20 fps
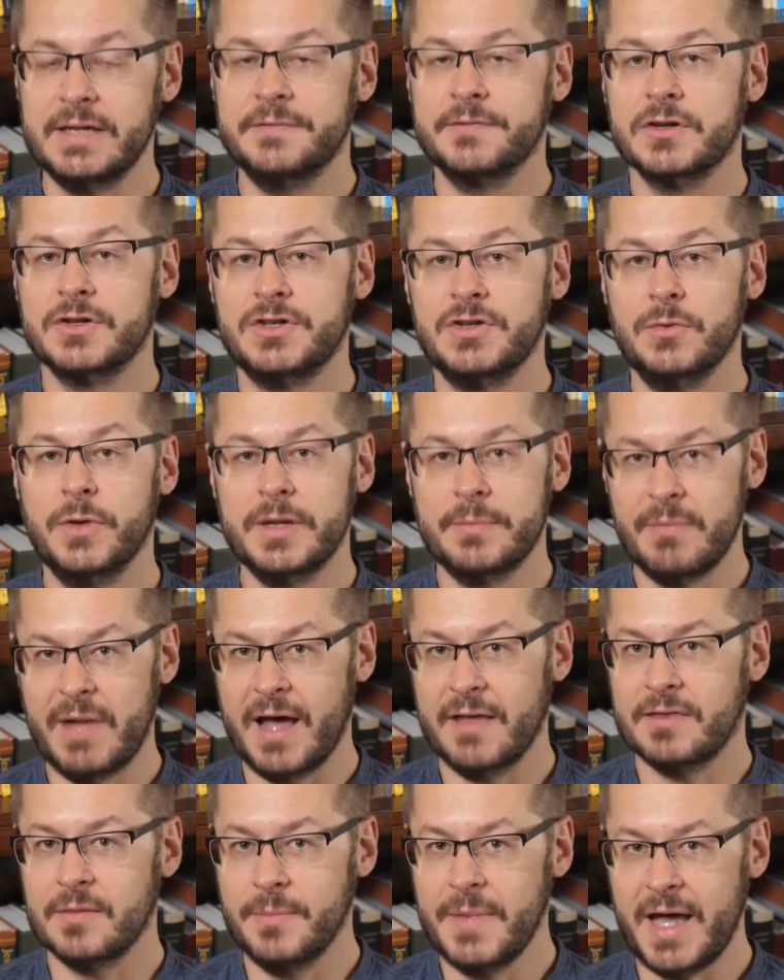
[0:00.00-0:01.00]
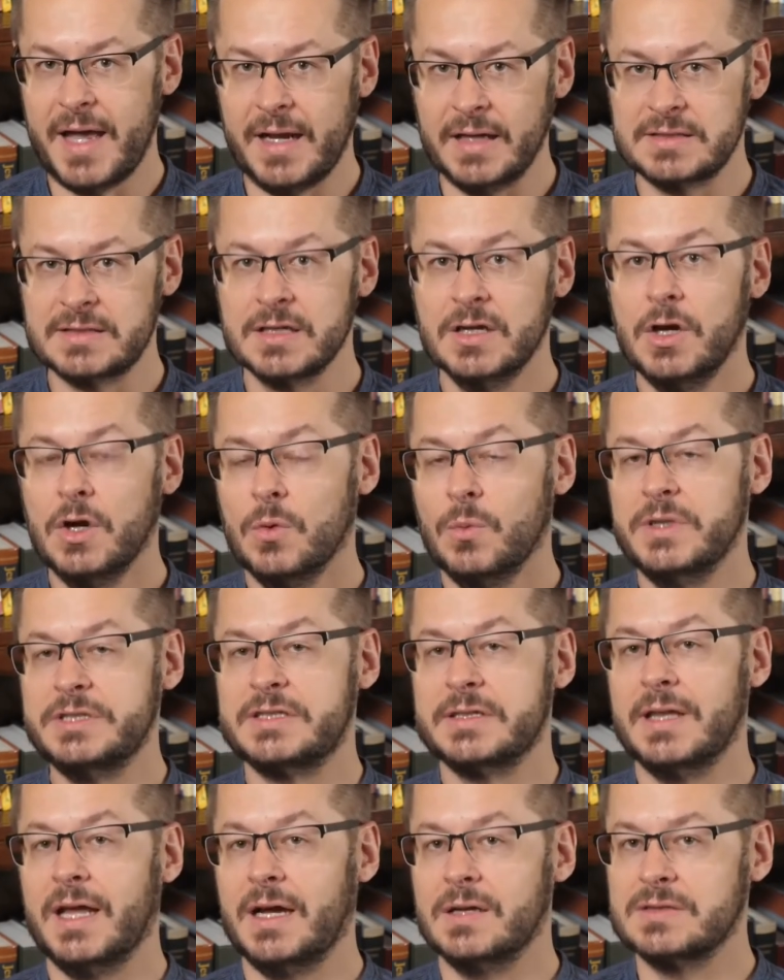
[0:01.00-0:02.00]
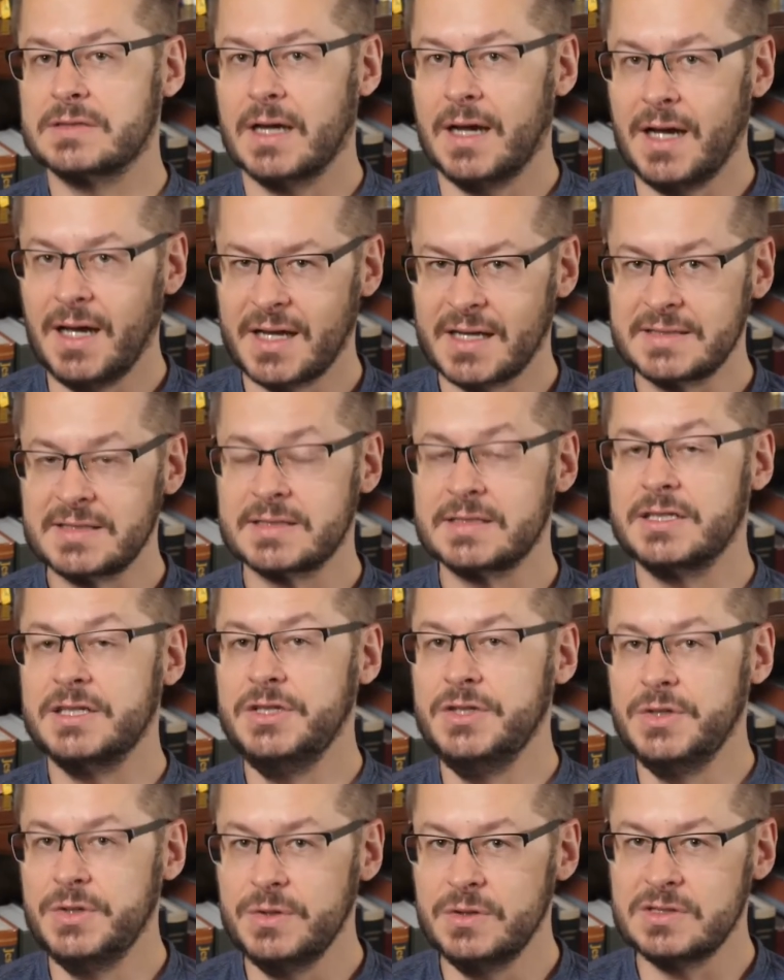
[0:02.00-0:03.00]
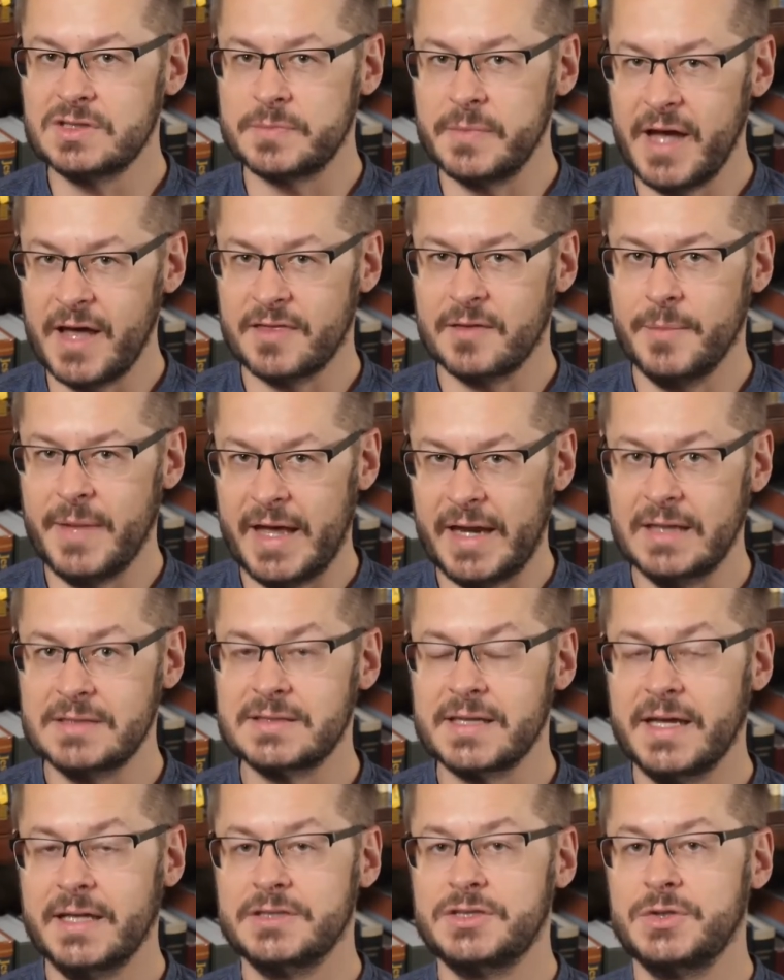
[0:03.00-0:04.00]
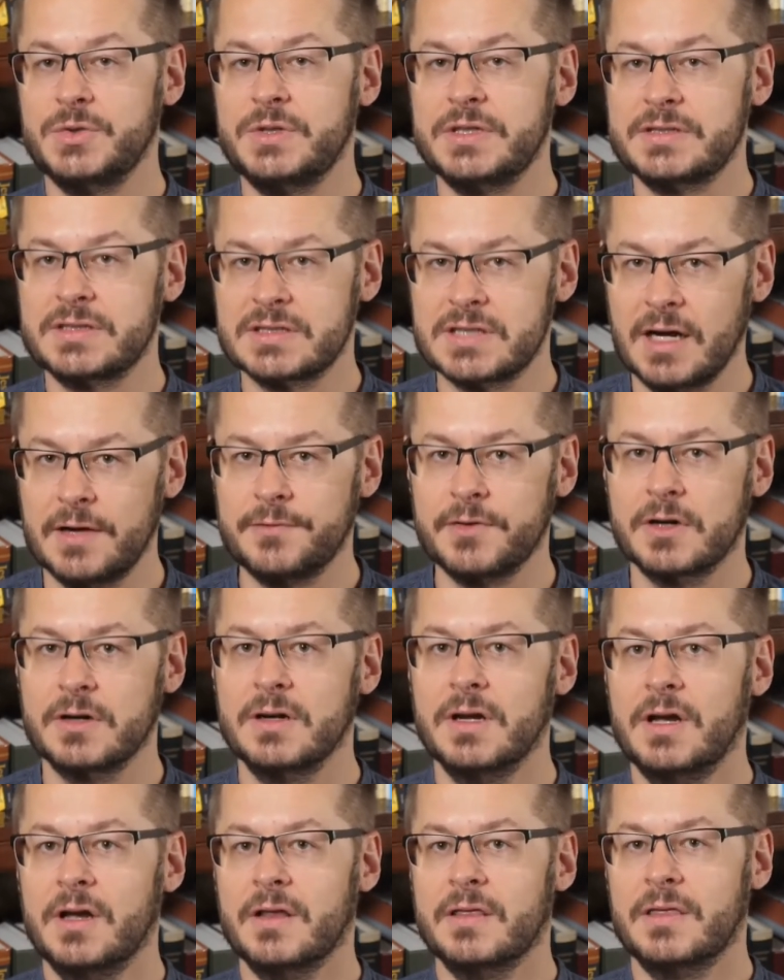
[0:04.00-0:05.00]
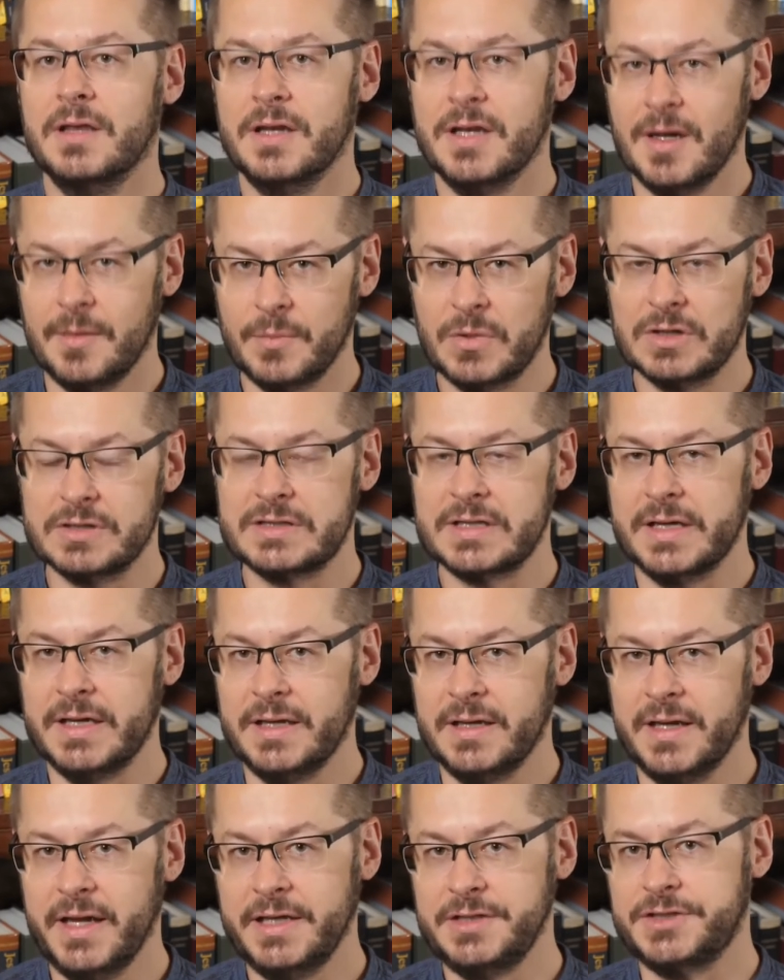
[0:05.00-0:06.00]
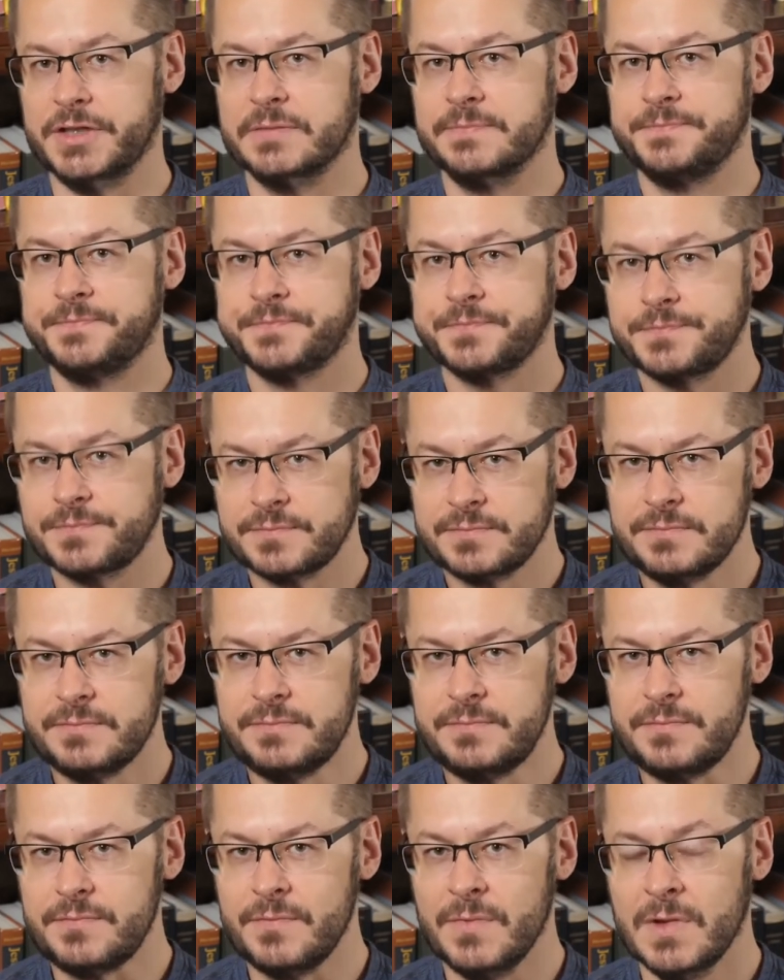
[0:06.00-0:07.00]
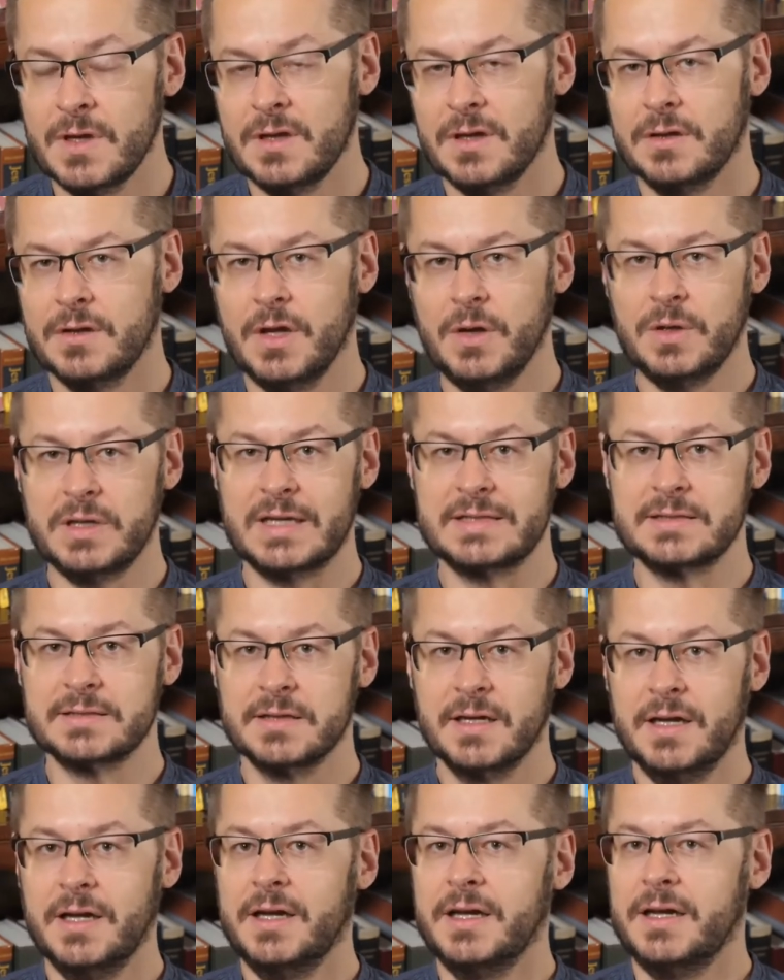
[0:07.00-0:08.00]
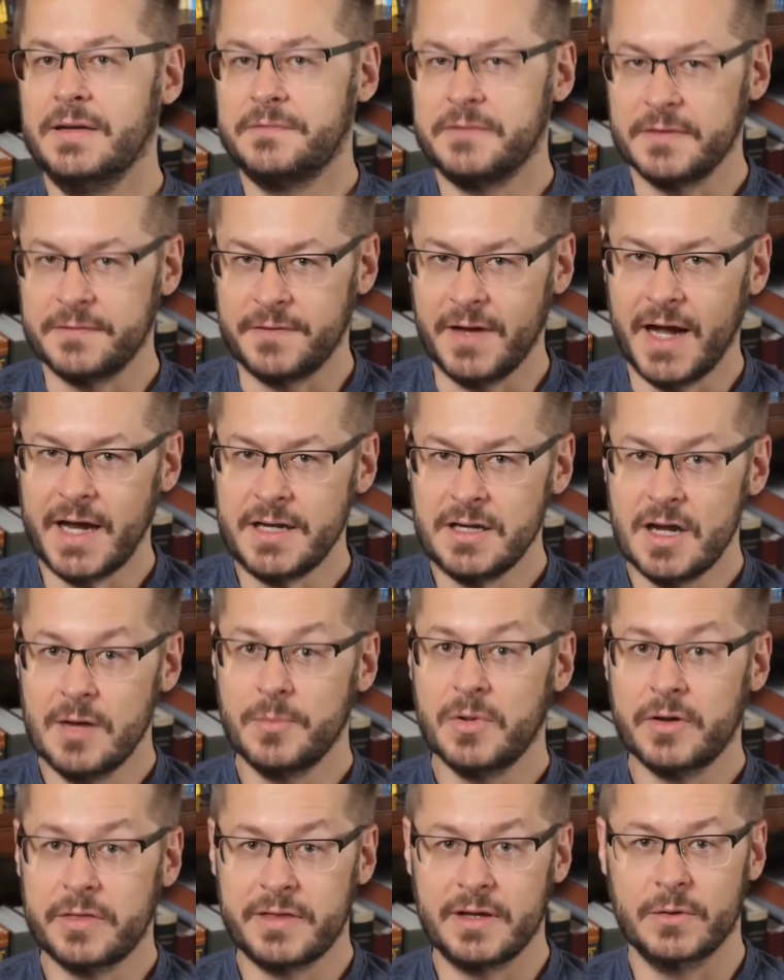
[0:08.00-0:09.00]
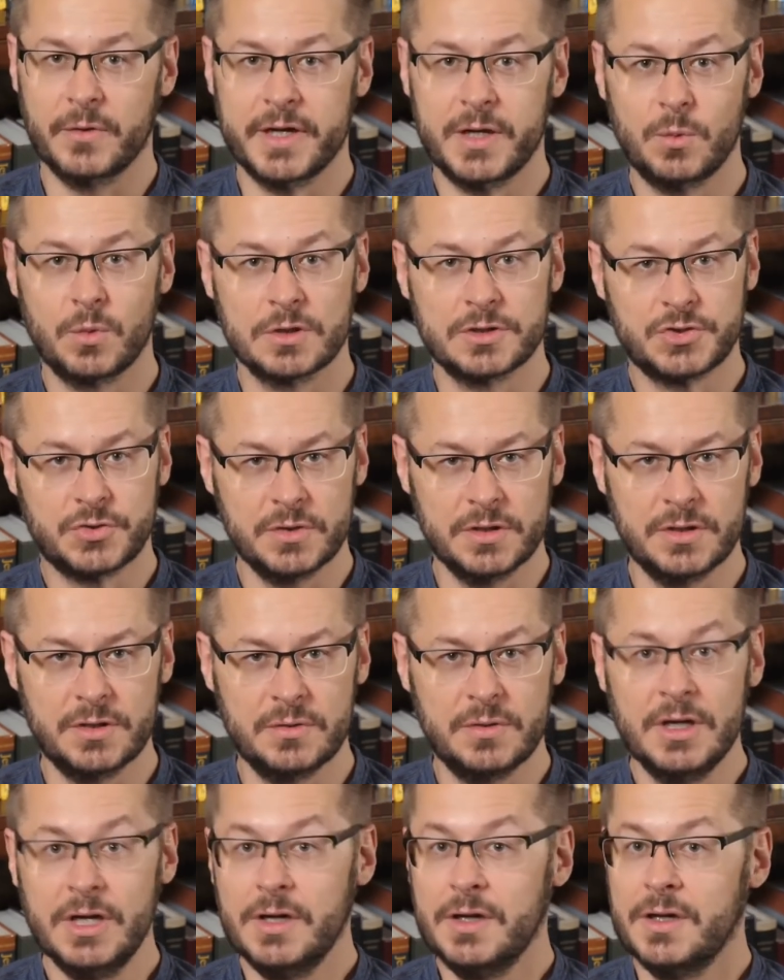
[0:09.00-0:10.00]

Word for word: for doing mathematics, which allows us to use mathematics and to discover the numbers in nature. Notice, if divine number theory were true,